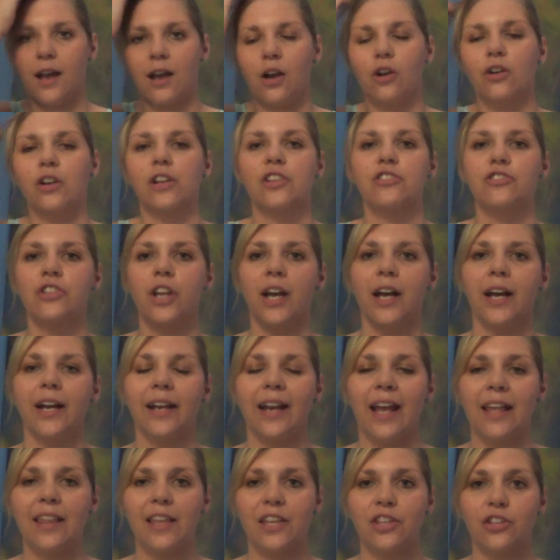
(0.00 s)
on a
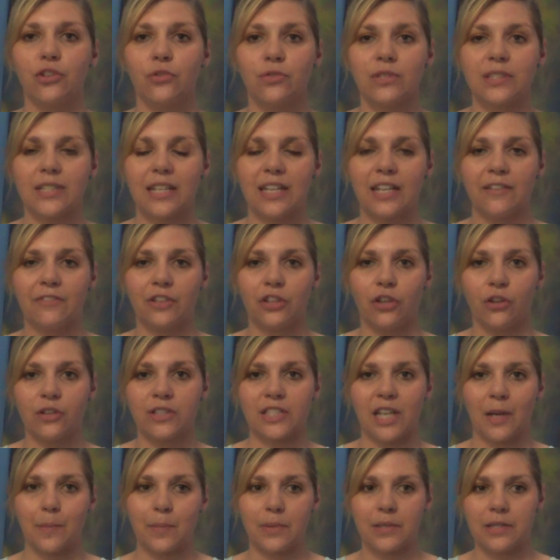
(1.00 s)
chart and you'll see if it
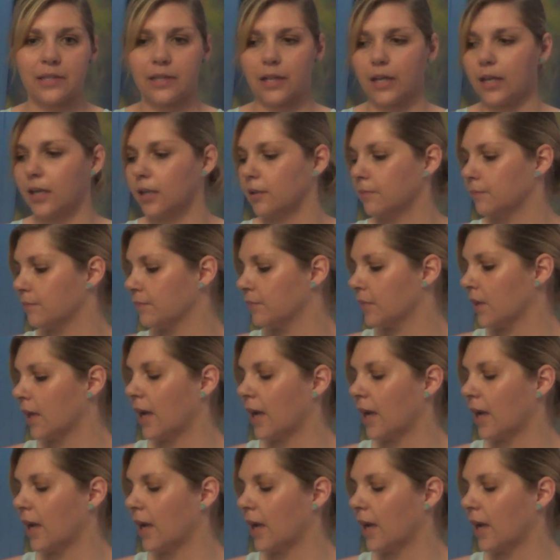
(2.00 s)
goes up and down.